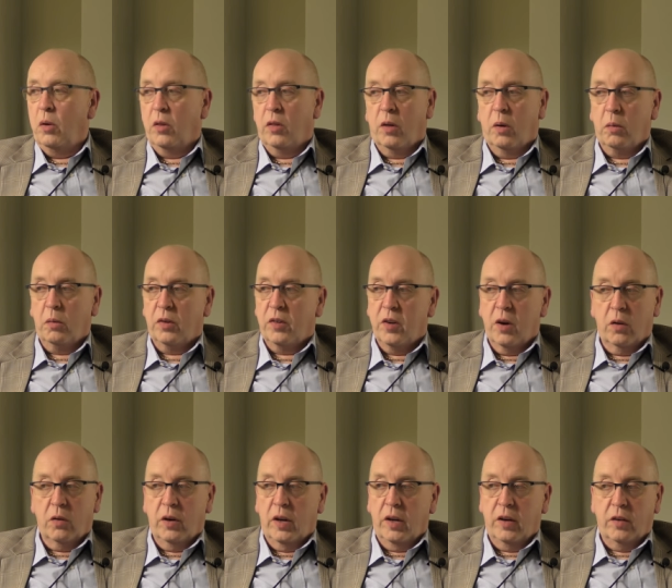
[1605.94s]
There, there, was
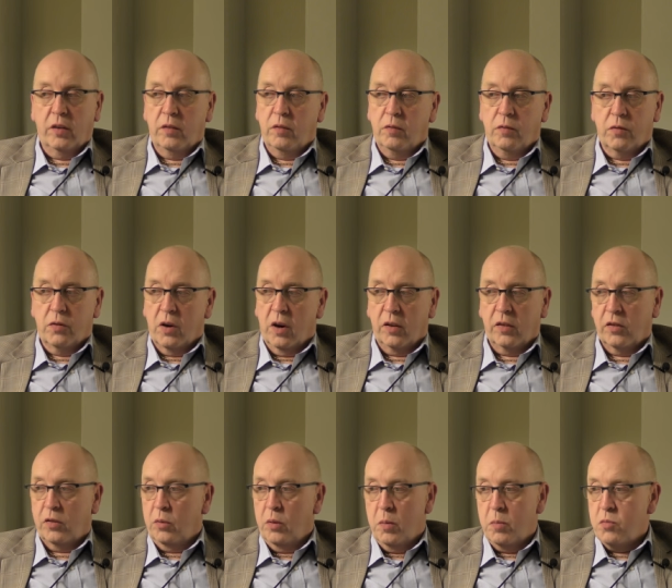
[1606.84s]
no need for
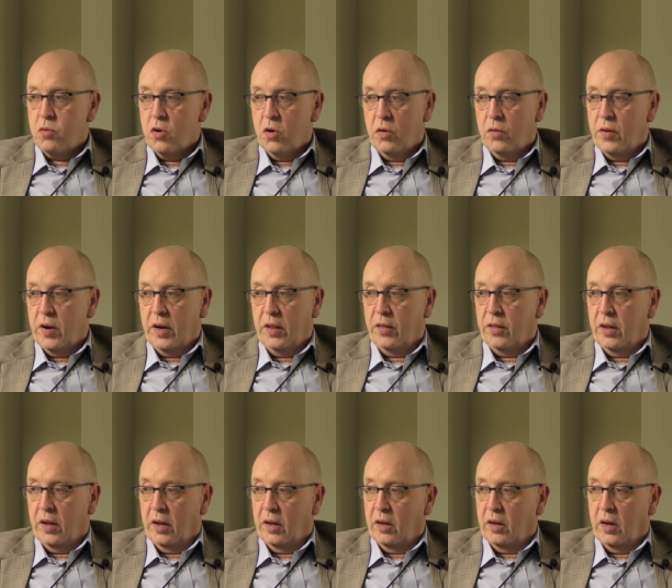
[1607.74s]
us to improve
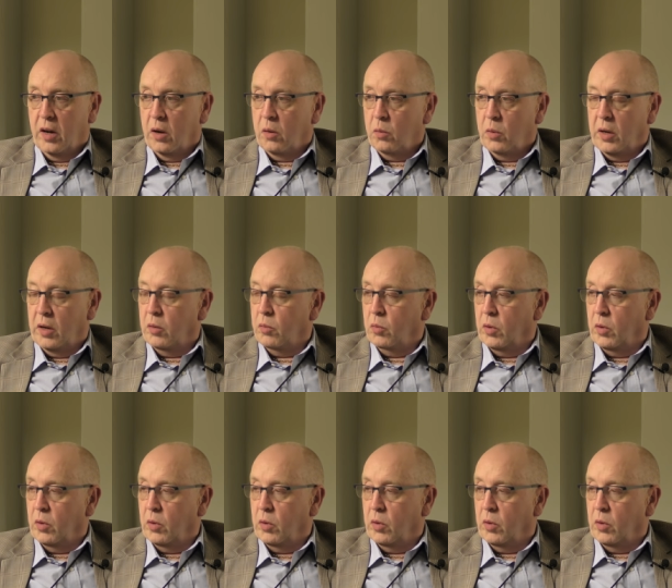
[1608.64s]
anything. You know, okay.